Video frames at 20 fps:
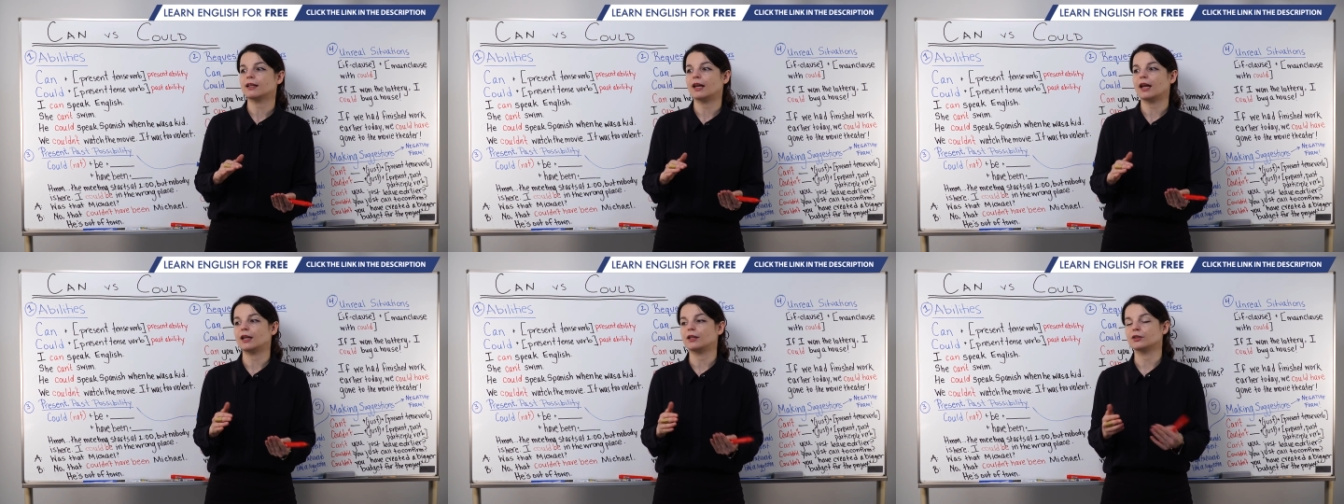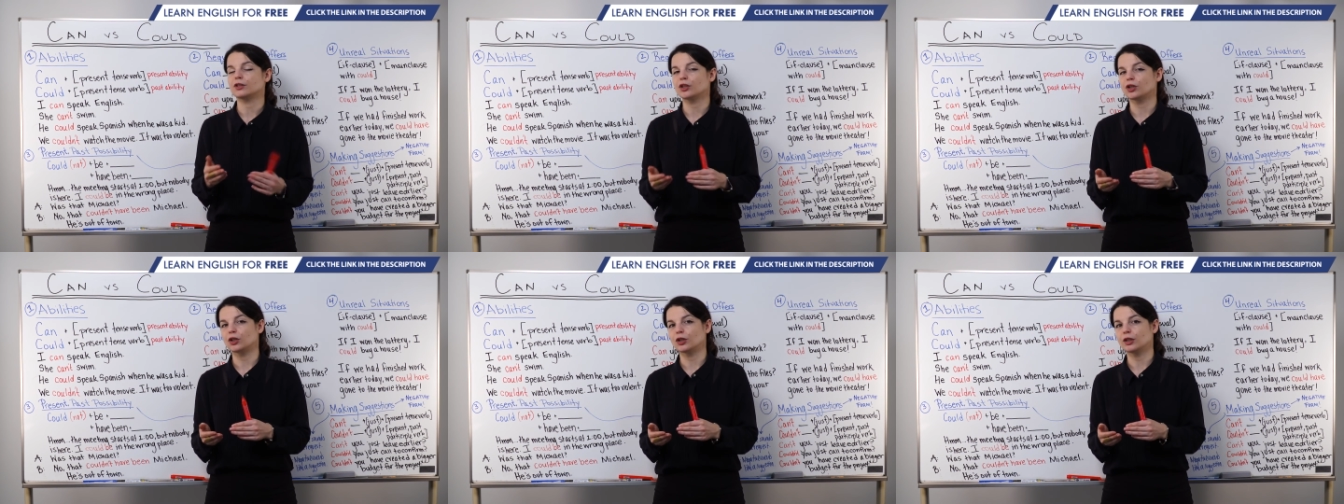
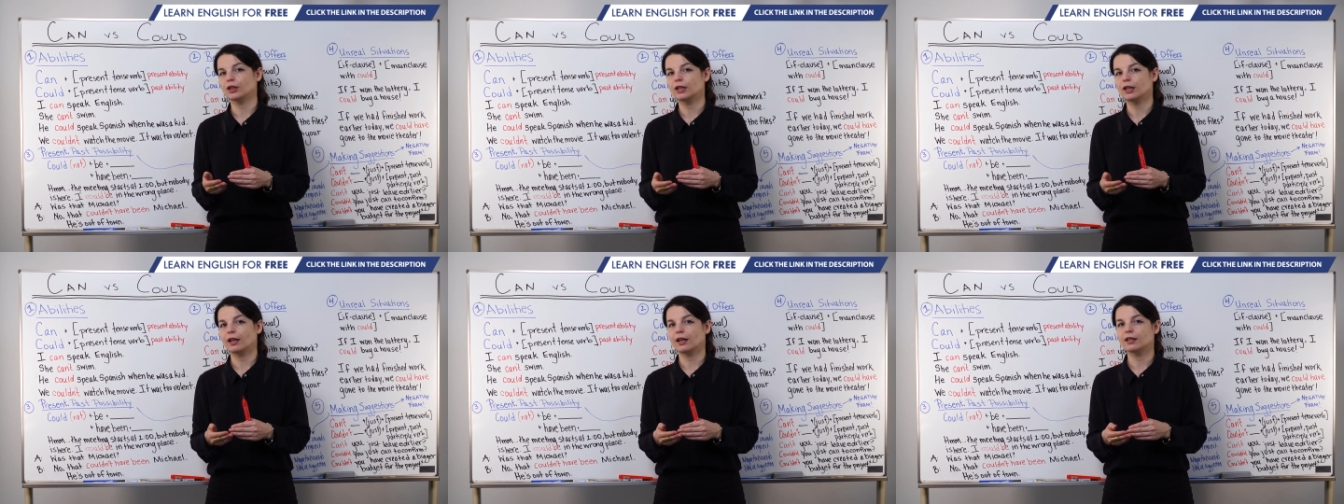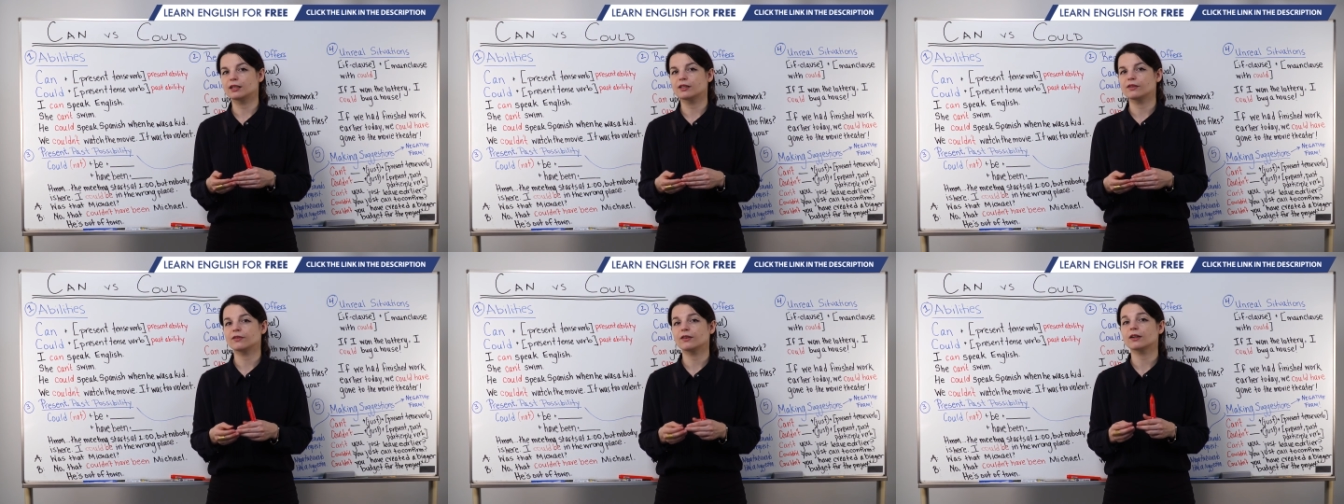and could
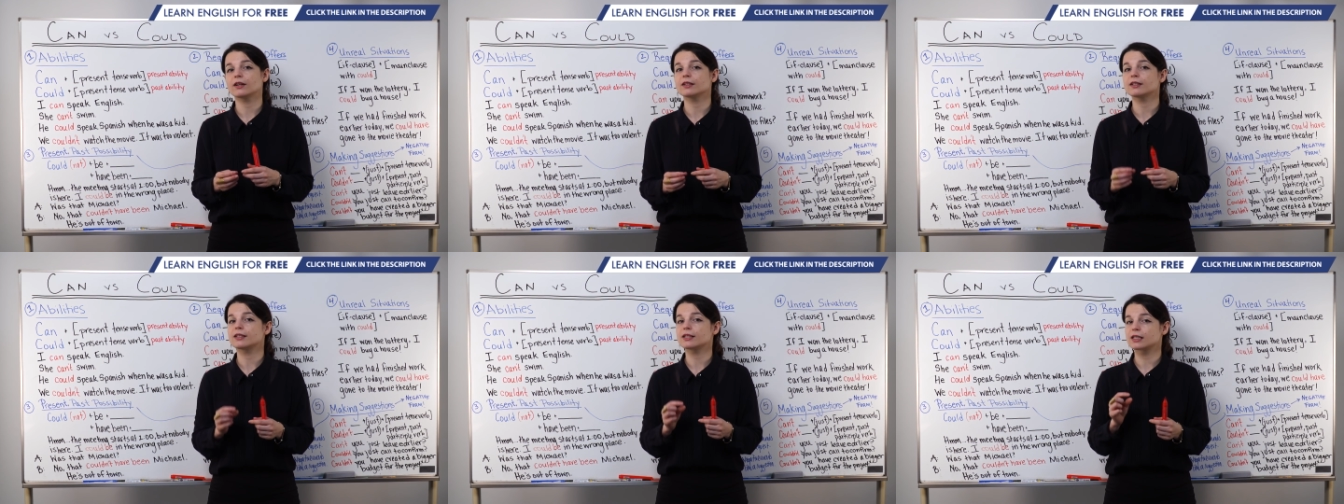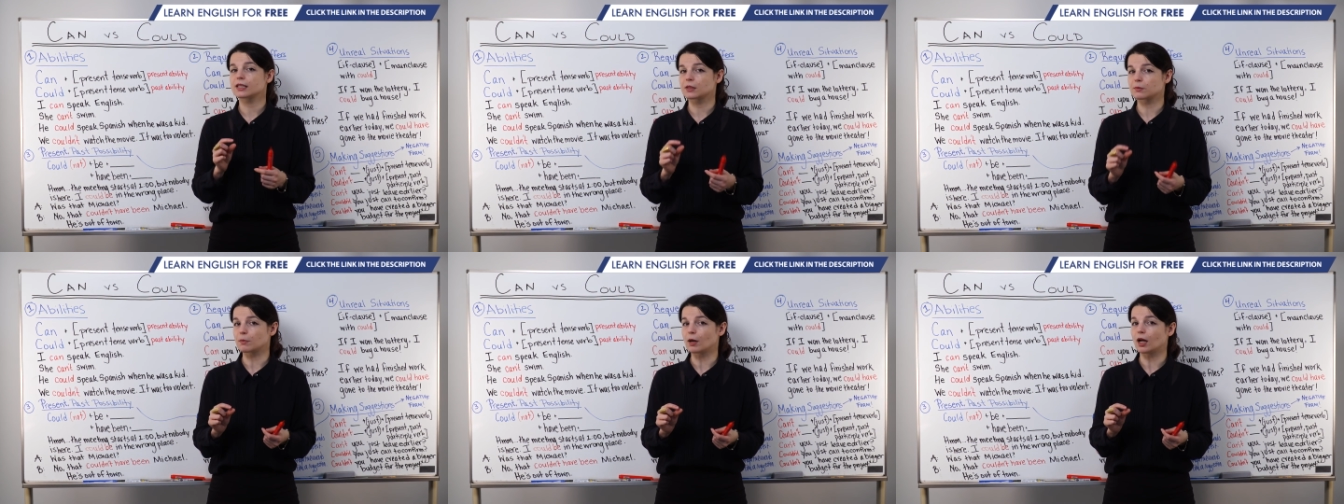is very
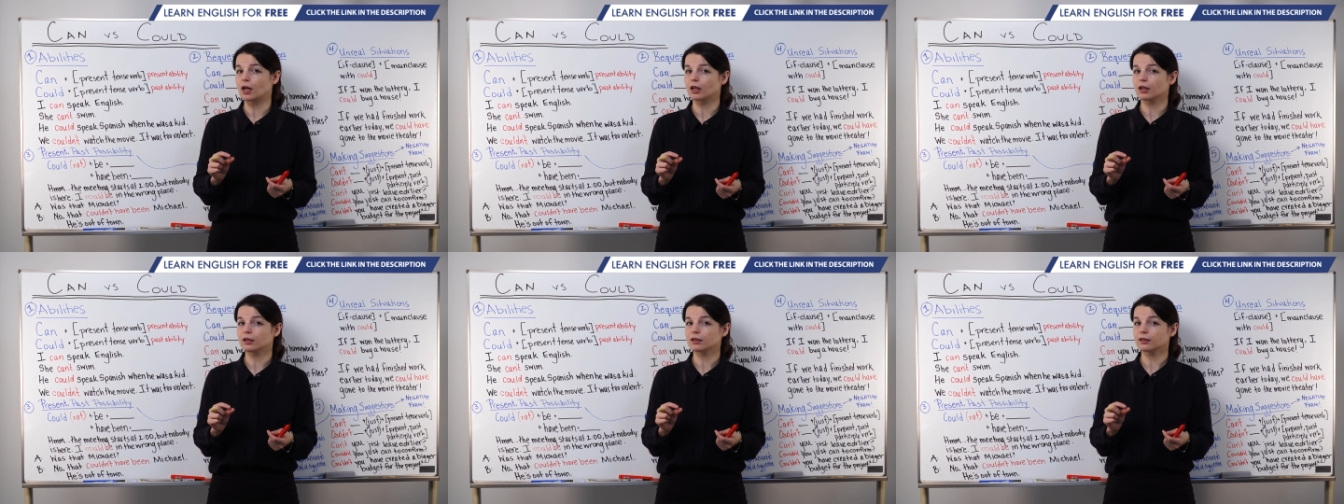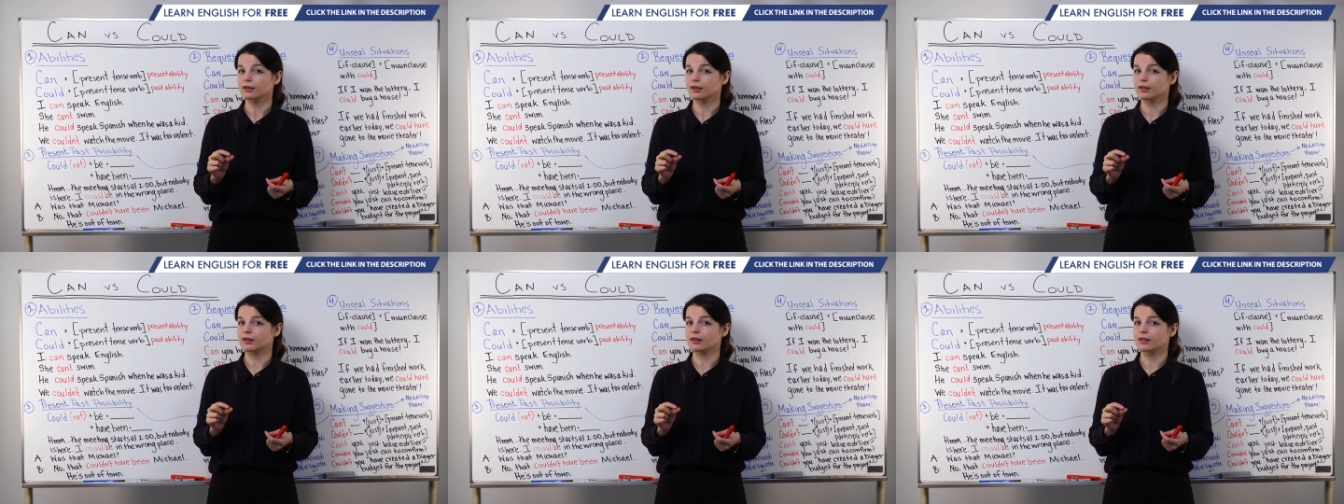small
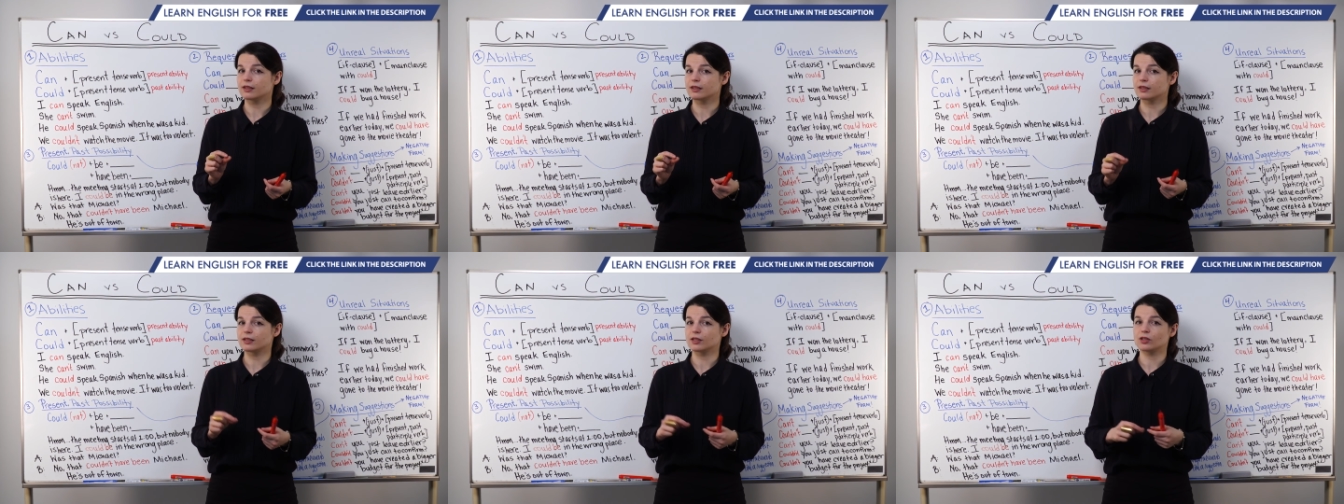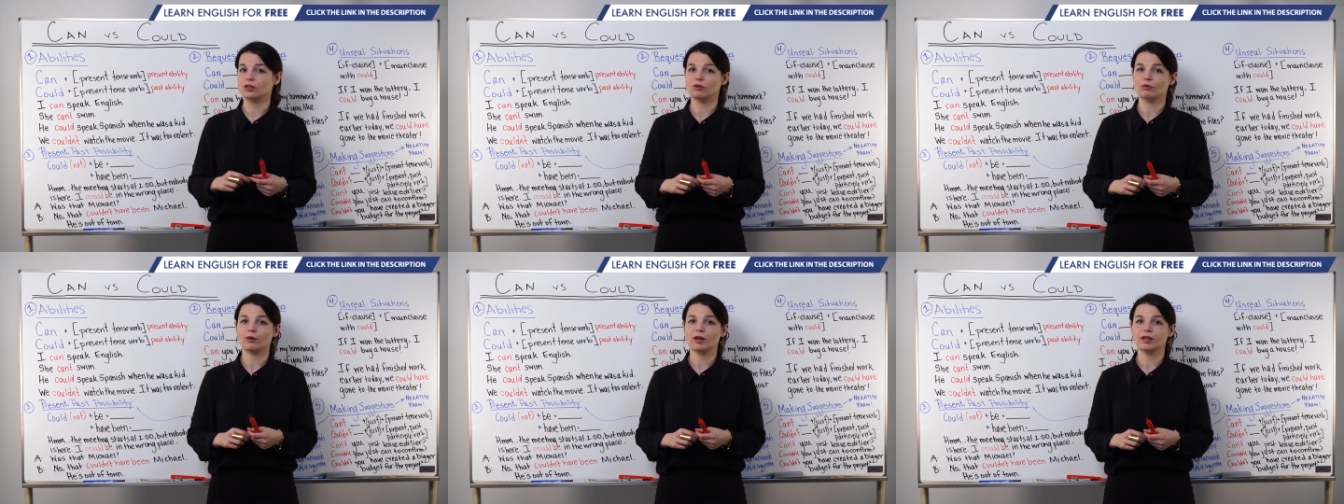in this
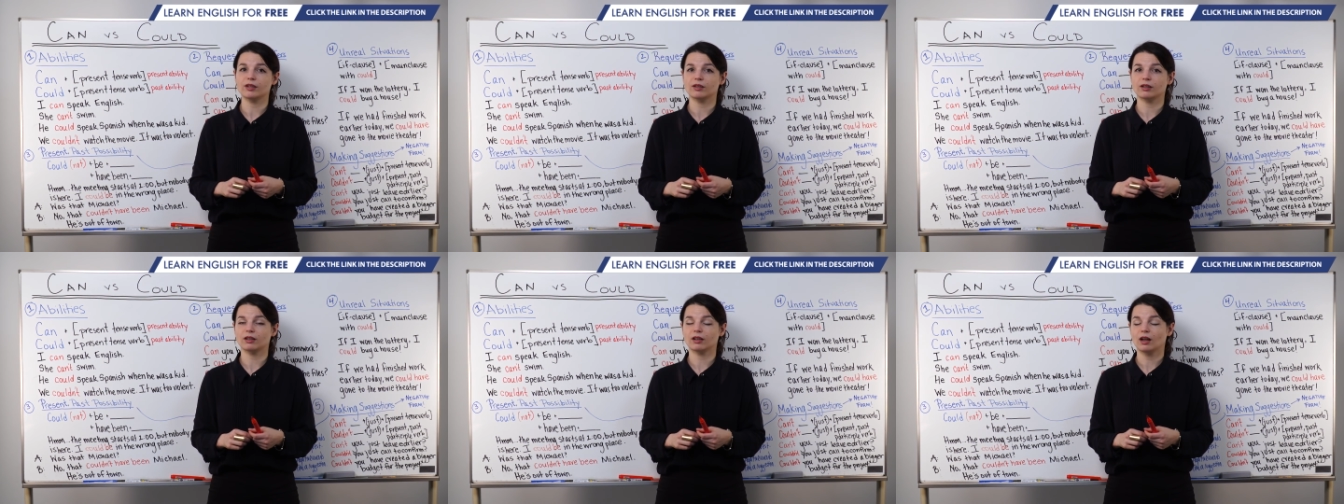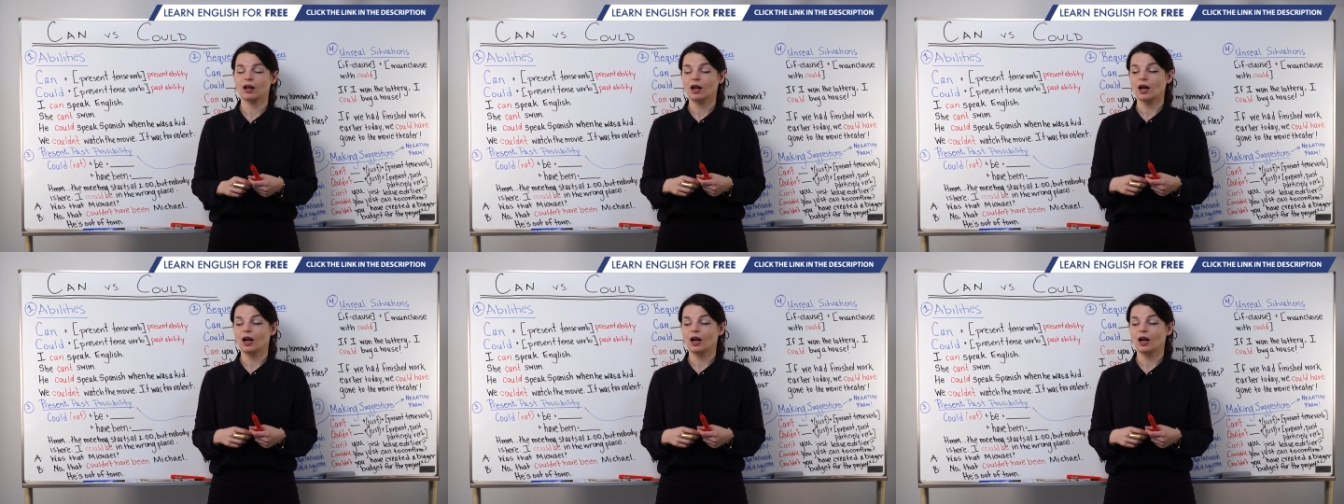situation.